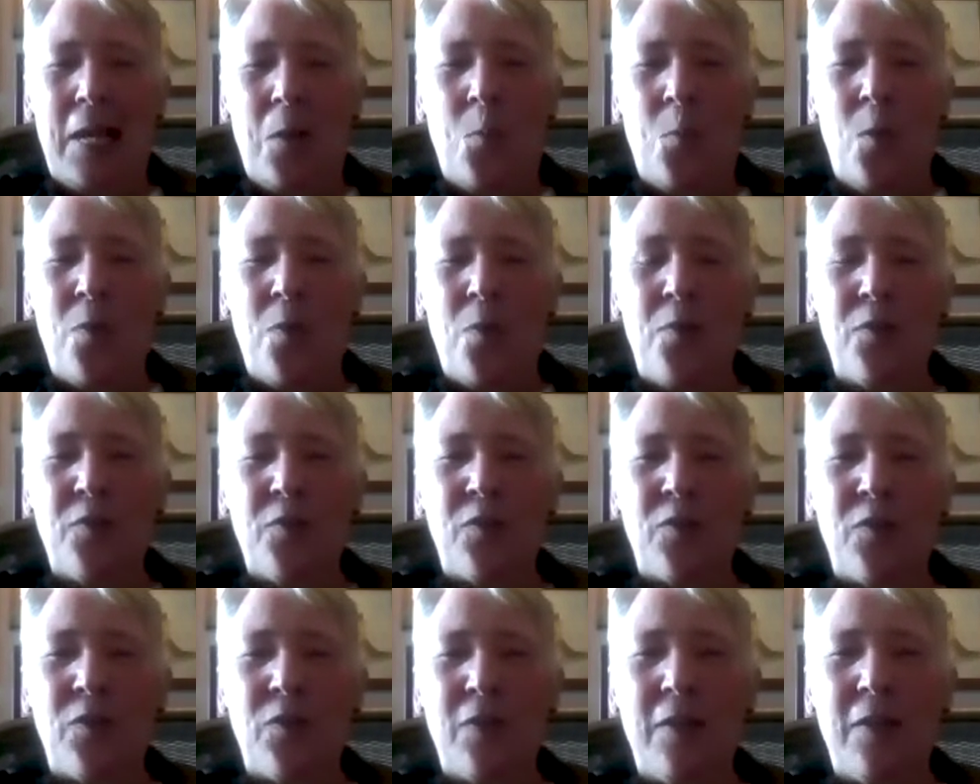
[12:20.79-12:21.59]
When
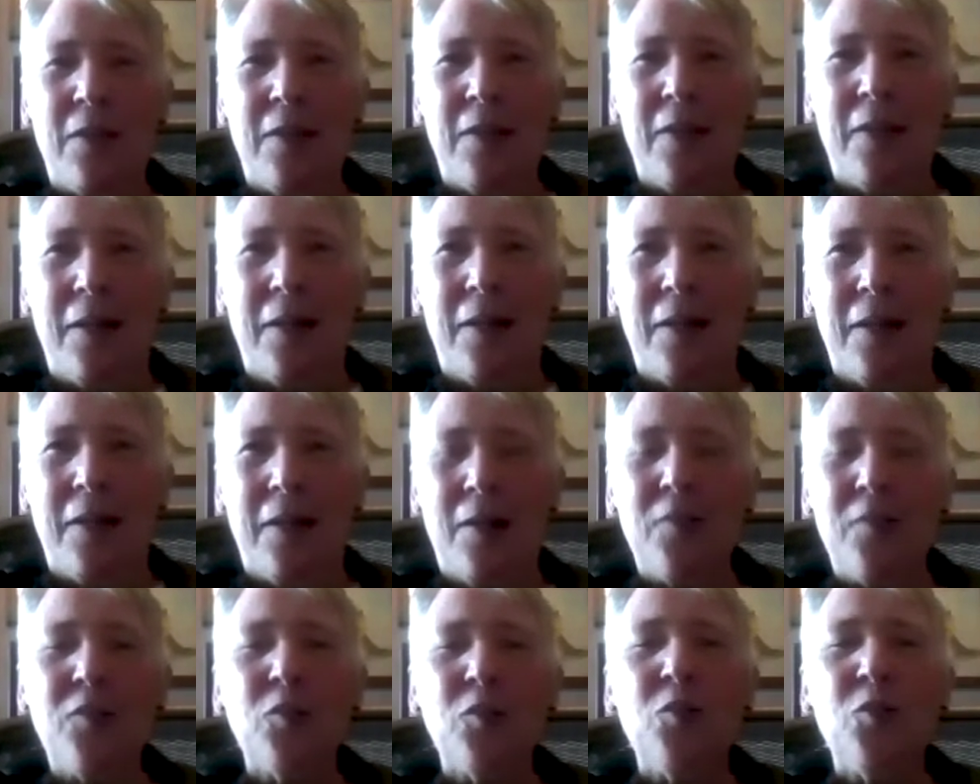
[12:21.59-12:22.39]
there's
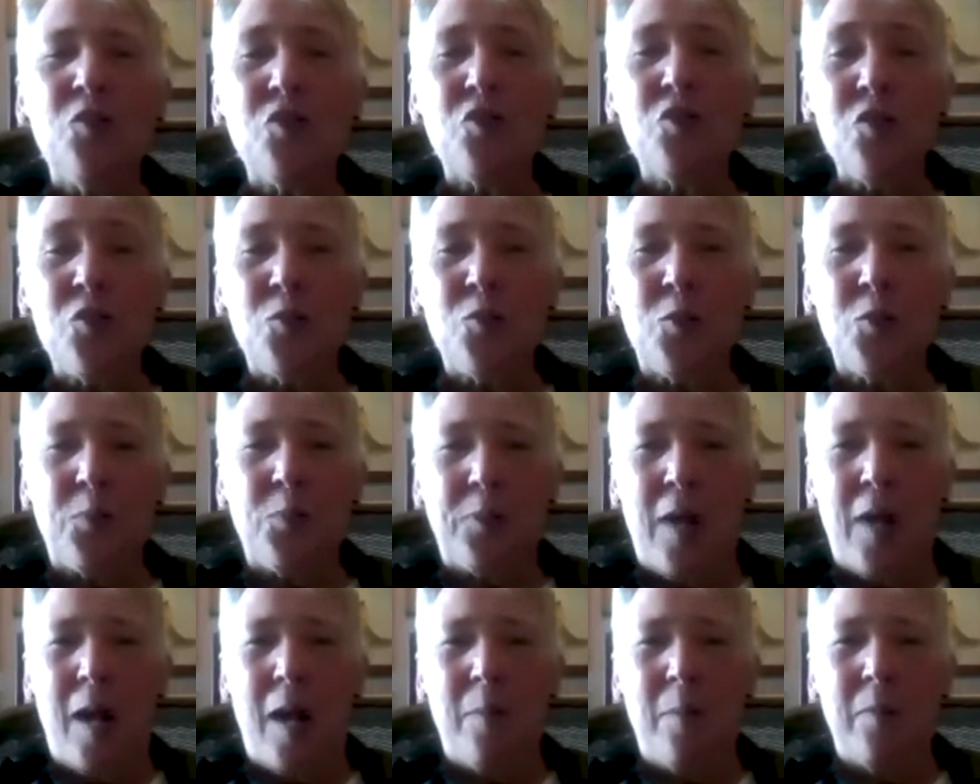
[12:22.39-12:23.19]
a solution to
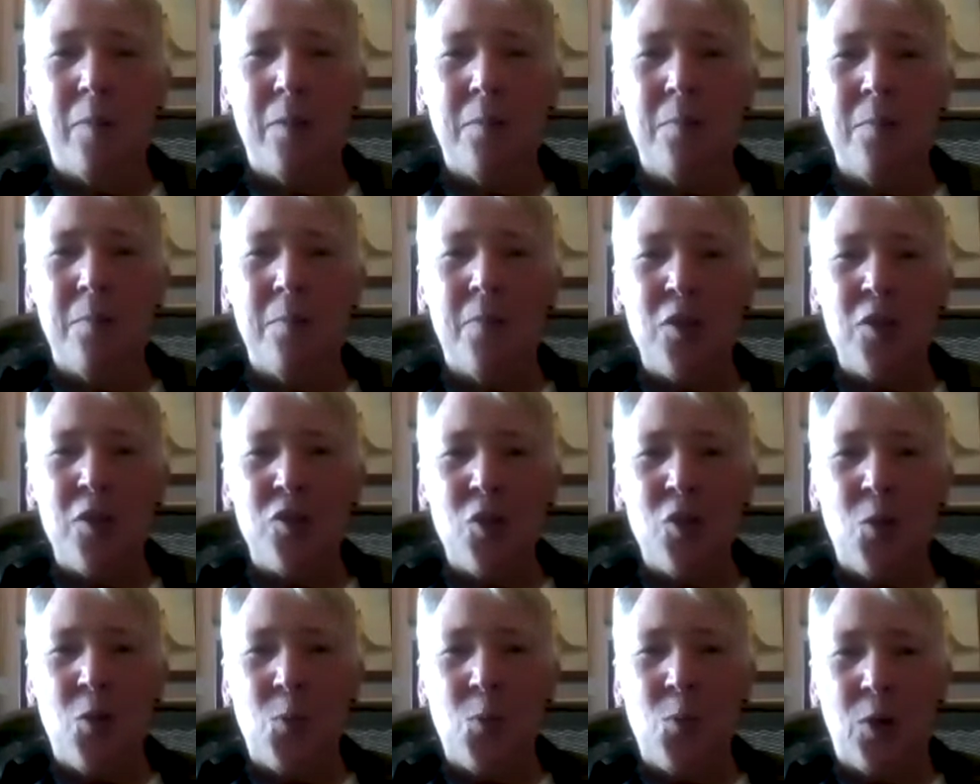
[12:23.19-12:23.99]
a problem, then
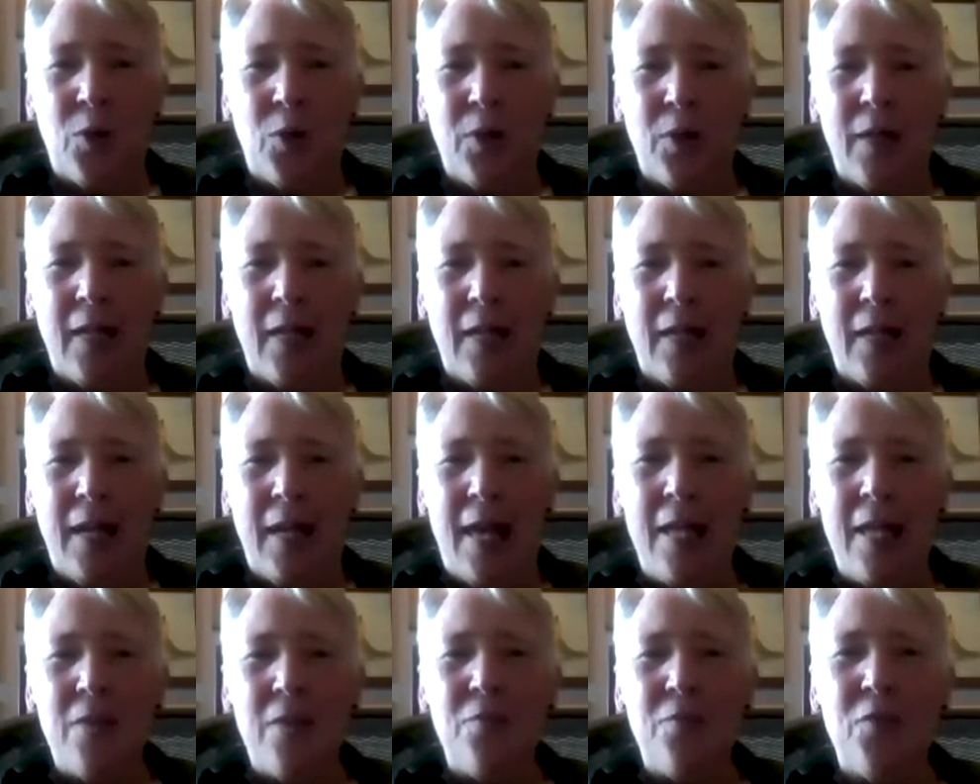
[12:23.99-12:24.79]
don't worry.
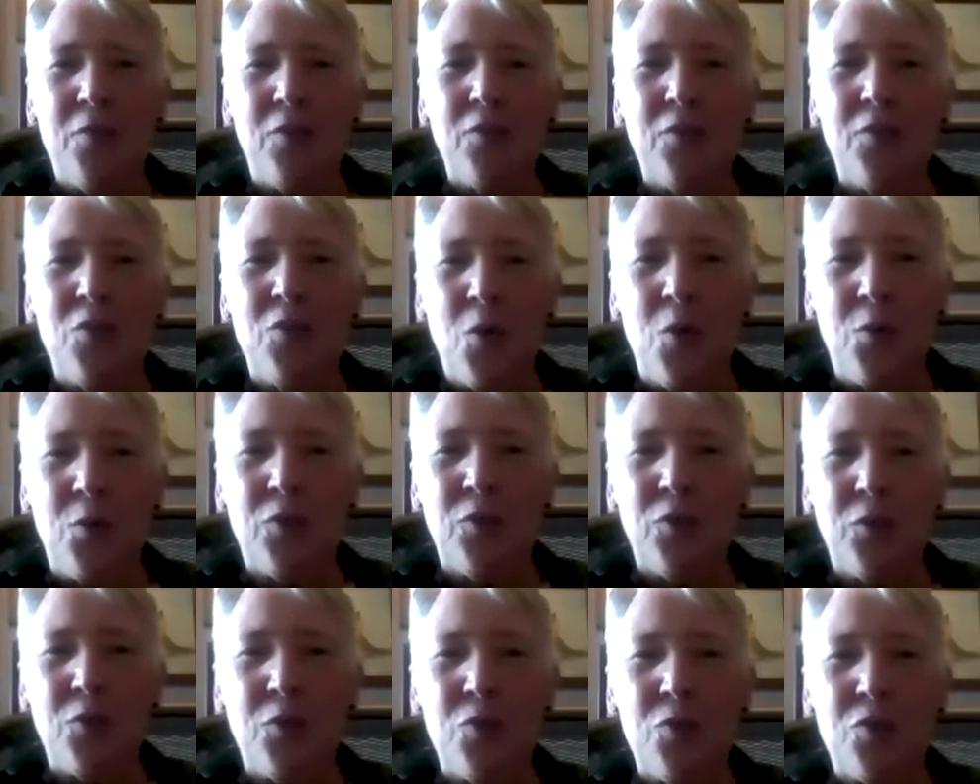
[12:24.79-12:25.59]
And if there's no
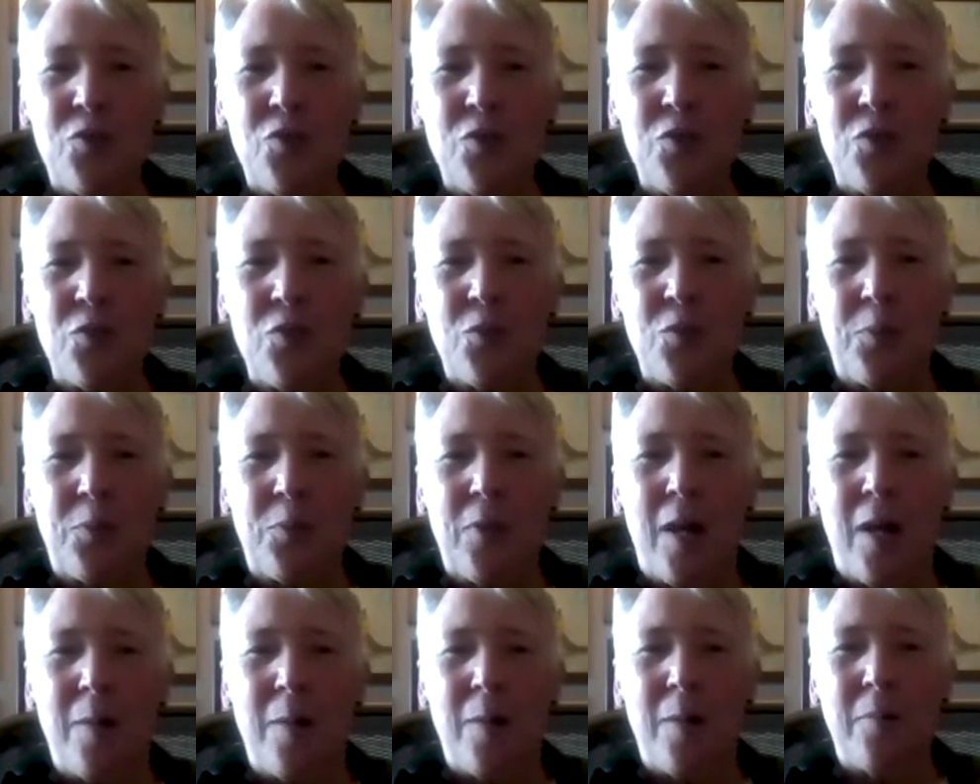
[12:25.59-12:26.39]
solution to a
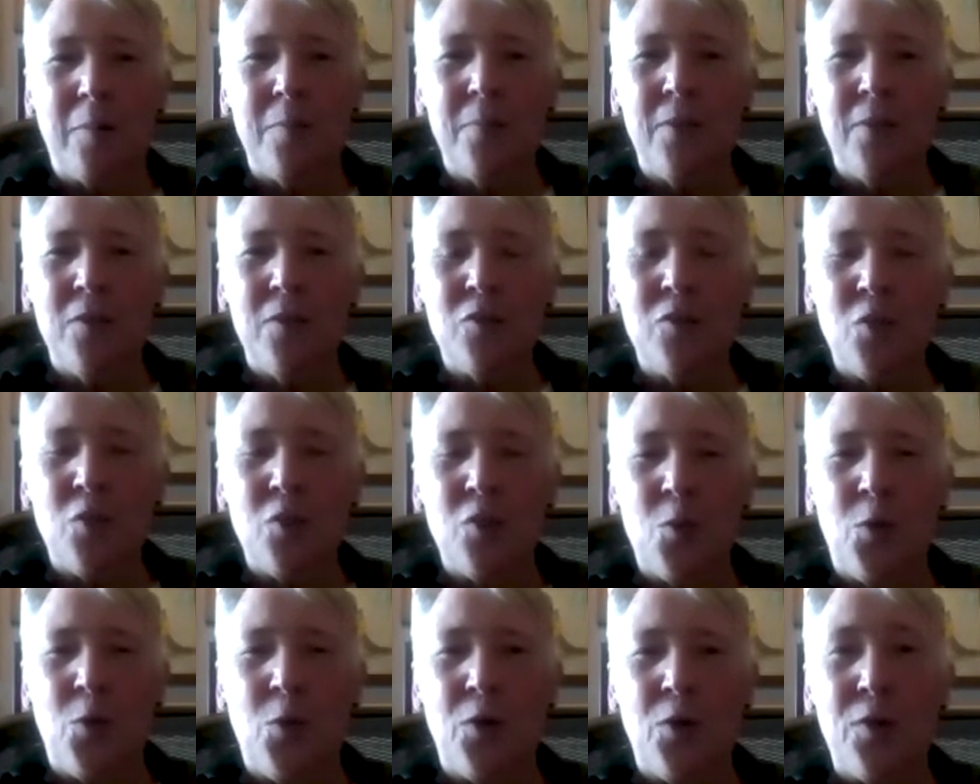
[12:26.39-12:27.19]
problem, then
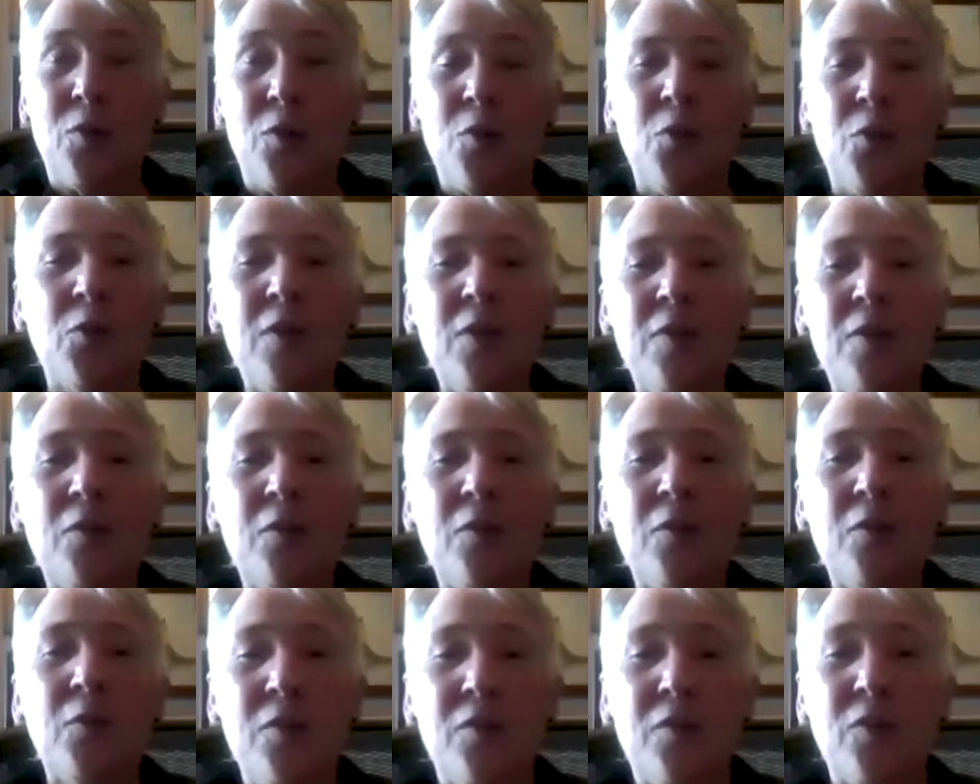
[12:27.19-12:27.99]
don't worry. So there
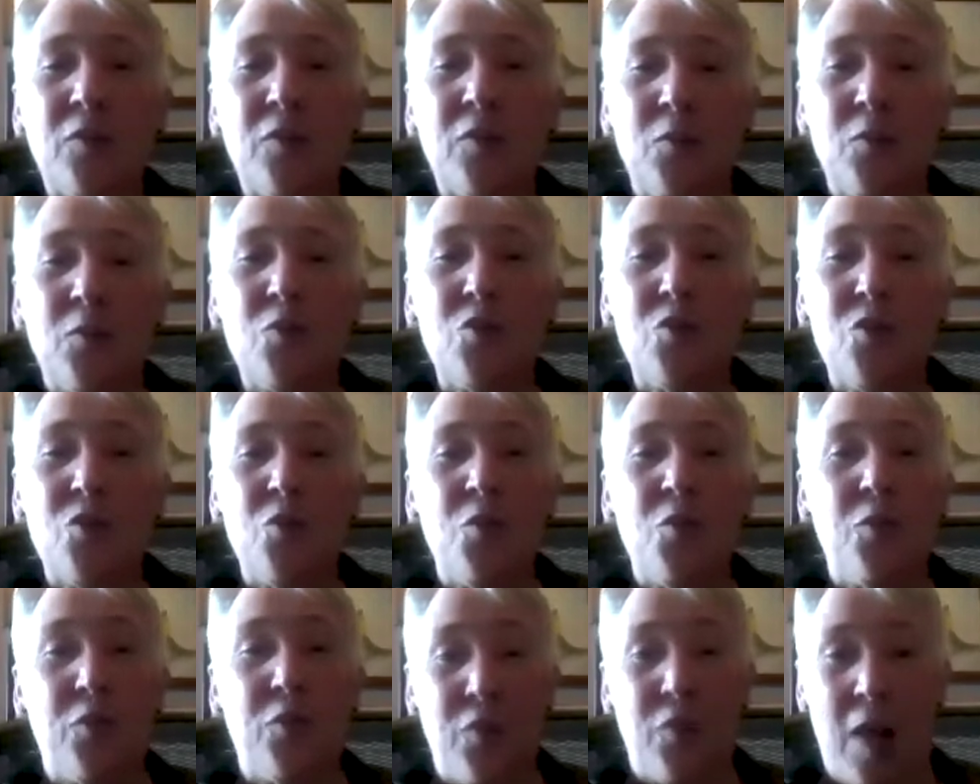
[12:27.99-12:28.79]
either is a
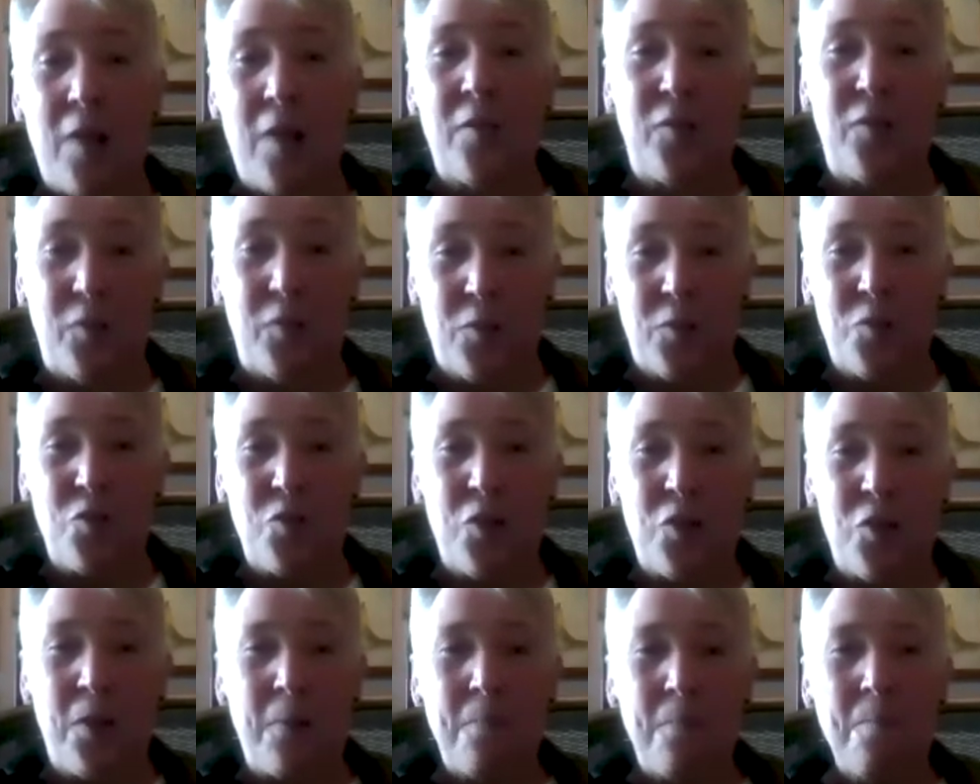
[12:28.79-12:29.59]
solution or there's not a
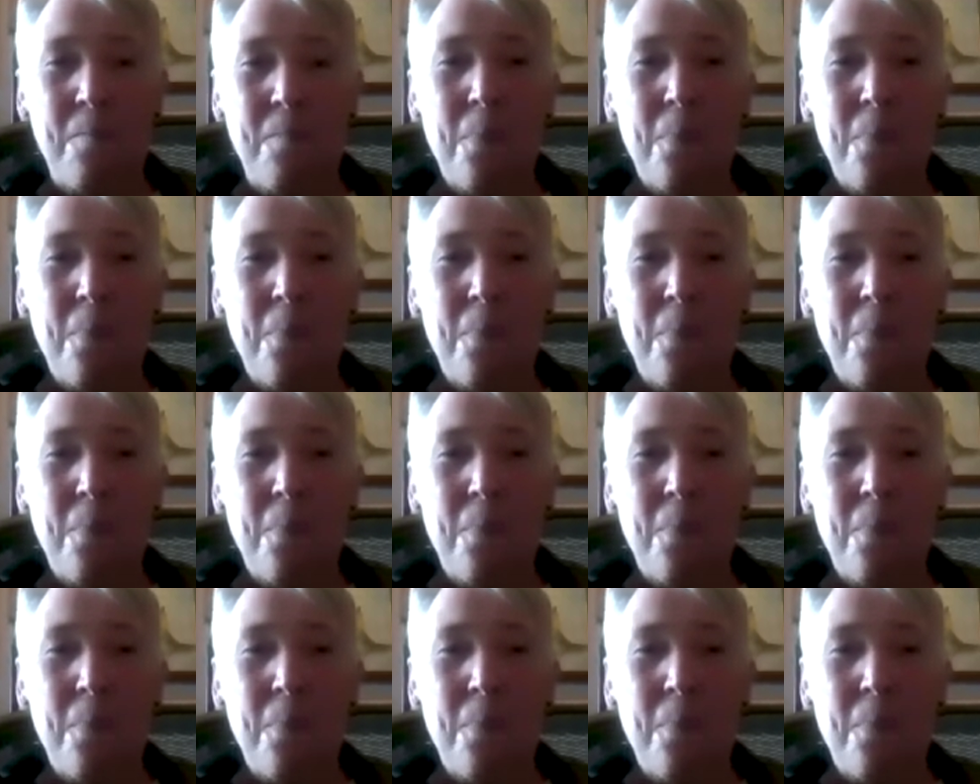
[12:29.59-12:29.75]
solution.